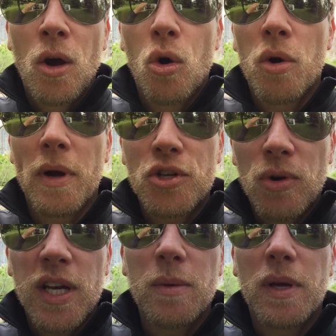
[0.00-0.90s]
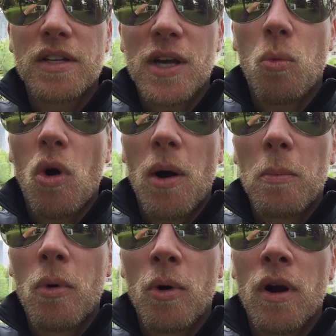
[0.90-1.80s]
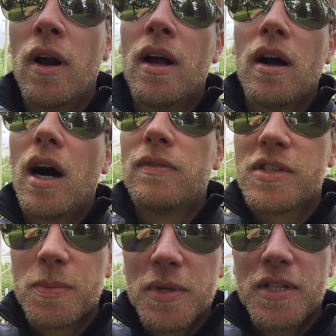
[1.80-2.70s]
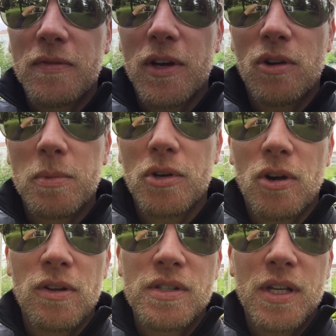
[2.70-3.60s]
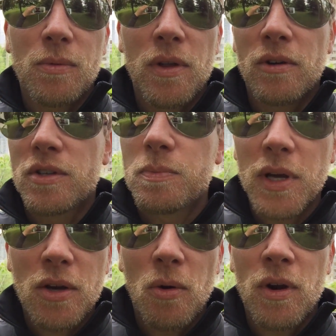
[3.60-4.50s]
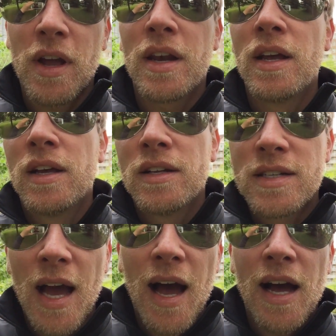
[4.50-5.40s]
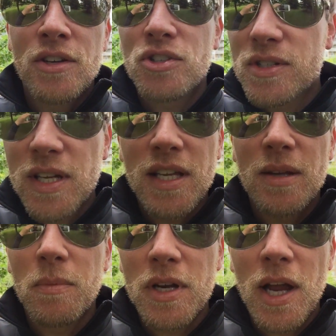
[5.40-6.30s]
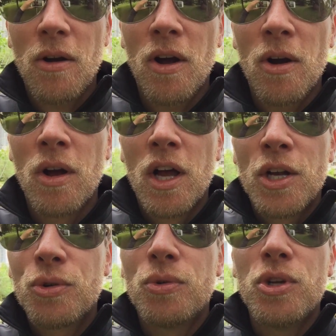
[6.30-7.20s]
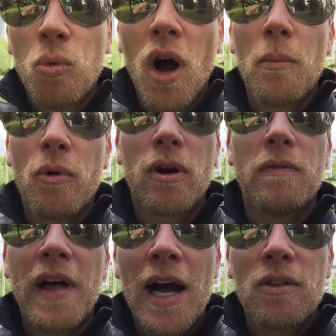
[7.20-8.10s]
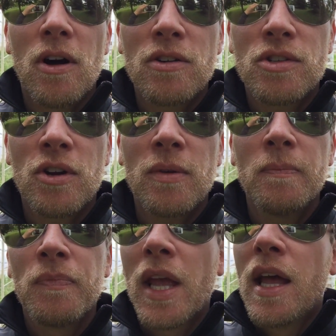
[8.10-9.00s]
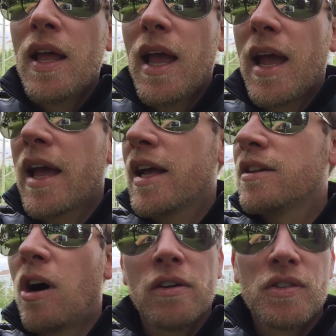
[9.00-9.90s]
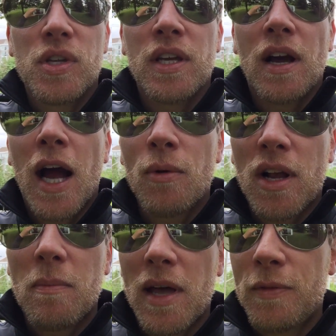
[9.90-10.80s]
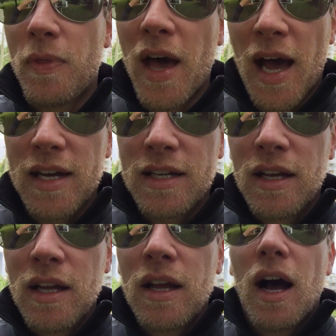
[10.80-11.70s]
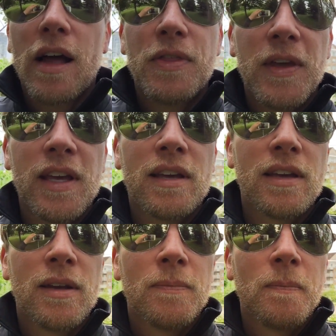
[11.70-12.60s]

or am I trading because I want more of a specific cryptocurrency, whether it's Bitcoin, Dash, Steam, Monero? Do you want more of that long term? And honestly, I recommend that. I think